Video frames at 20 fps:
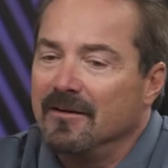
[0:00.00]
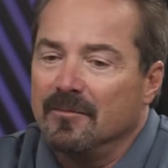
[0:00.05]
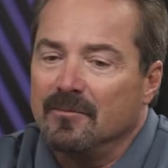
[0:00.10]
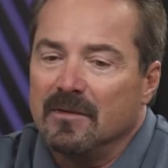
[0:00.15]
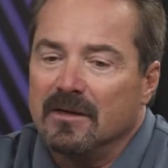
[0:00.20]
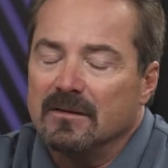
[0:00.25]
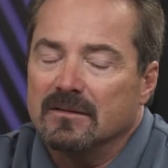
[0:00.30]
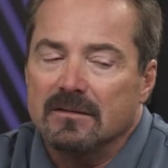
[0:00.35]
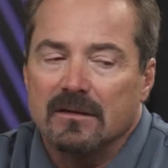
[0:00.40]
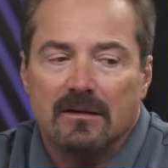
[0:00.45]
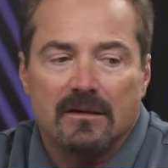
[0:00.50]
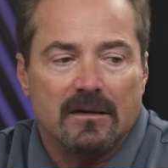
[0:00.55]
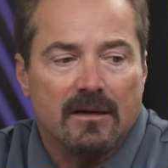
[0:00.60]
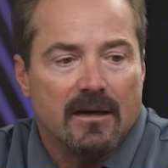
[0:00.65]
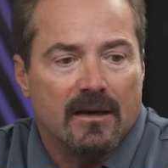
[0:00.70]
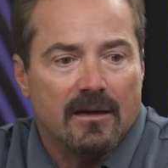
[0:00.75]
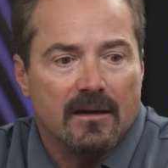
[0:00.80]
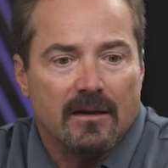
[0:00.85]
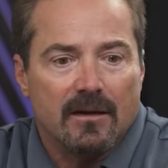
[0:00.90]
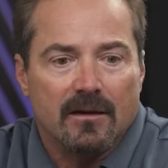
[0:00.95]
my son and
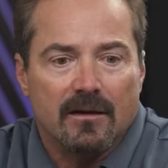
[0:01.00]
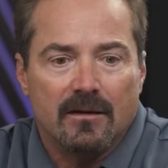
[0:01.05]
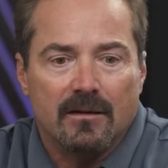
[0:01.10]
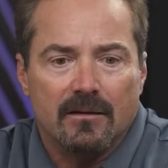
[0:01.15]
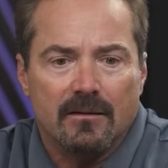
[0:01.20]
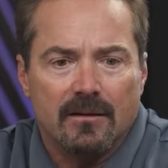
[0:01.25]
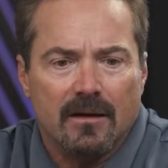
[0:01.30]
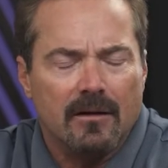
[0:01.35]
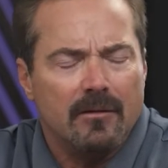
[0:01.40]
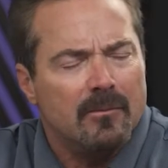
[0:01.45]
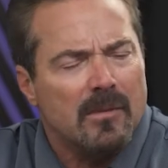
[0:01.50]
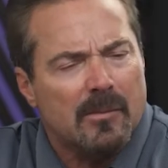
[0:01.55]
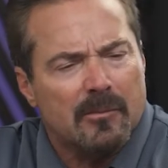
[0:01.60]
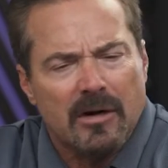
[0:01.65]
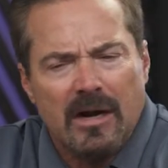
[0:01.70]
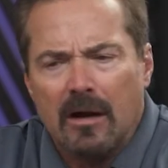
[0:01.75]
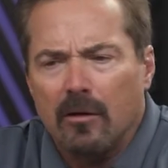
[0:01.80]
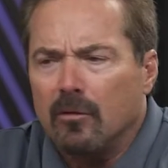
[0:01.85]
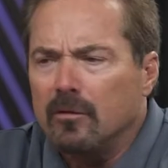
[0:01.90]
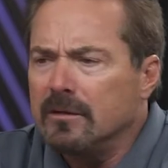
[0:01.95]
I don't remember
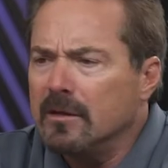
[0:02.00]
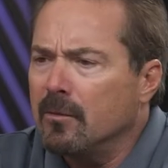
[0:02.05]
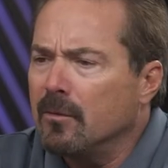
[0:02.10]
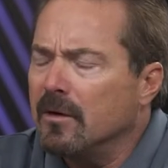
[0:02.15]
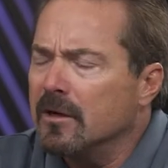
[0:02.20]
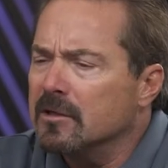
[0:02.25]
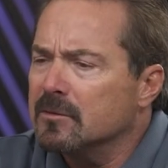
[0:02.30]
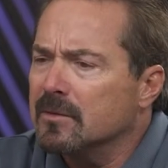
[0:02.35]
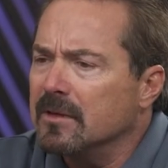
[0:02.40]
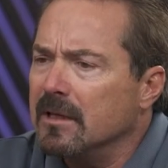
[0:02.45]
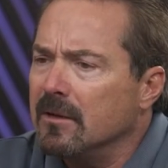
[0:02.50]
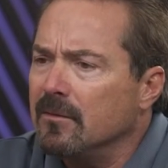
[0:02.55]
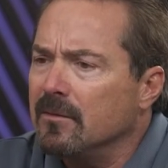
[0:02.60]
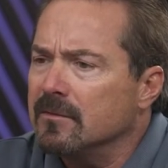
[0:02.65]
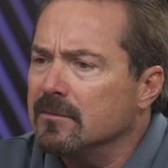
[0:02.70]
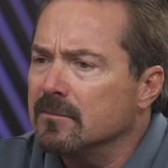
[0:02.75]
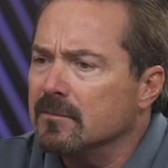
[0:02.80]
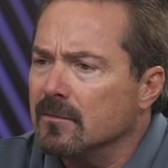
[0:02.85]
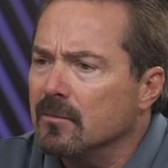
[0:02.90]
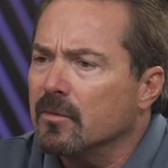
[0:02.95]
how old he was, but
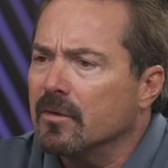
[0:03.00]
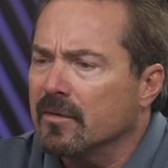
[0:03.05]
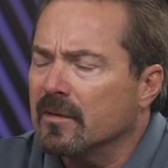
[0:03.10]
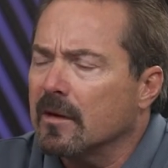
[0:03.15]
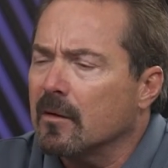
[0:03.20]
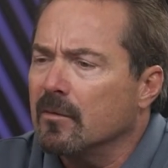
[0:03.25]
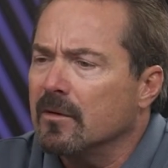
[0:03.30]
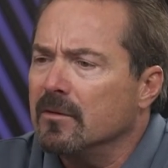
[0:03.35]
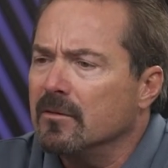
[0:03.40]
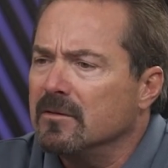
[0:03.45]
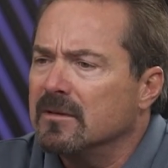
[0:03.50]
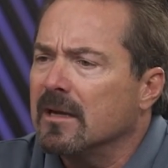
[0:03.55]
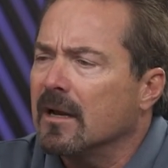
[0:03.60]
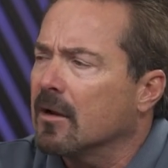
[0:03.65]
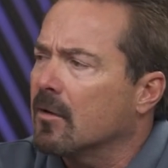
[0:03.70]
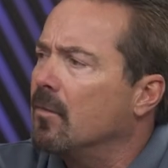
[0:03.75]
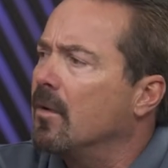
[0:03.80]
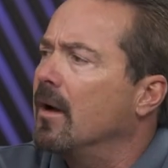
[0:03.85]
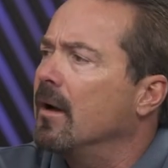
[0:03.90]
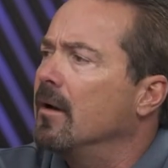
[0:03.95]
we're thinking we want to do
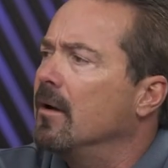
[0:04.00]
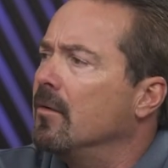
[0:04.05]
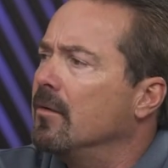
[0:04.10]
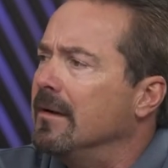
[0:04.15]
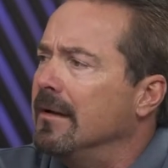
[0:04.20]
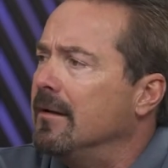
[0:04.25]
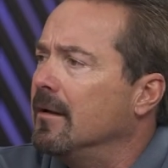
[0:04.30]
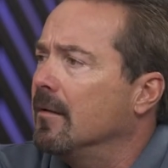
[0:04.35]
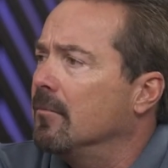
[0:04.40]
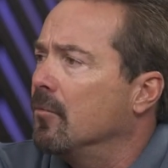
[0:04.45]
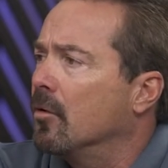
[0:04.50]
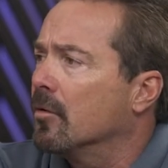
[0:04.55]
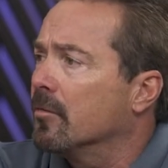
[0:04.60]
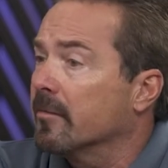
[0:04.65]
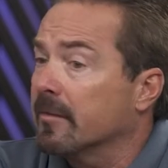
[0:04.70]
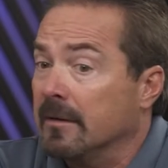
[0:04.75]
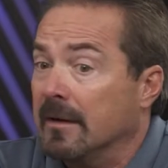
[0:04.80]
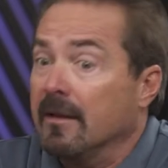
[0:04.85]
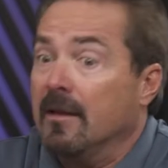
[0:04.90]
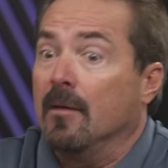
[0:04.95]
taekwondo, and he got bored
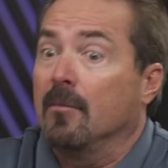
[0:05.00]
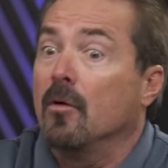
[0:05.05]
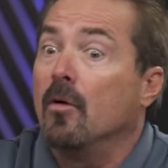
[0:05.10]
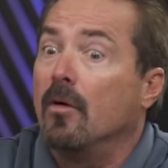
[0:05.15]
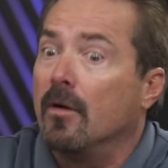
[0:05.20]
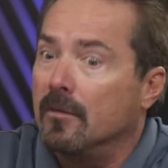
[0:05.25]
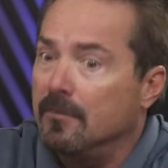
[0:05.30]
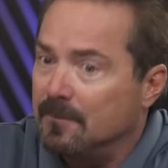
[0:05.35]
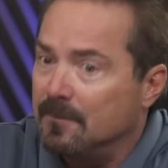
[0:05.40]
with it, and I kept going.